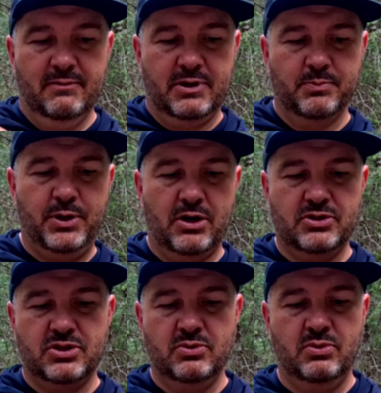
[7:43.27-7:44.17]
compared
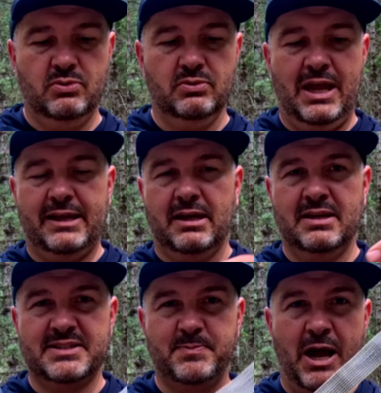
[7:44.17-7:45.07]
to like
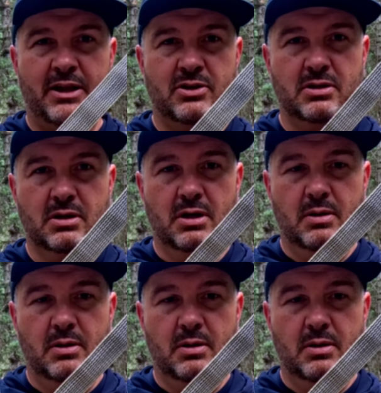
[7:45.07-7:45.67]
a spider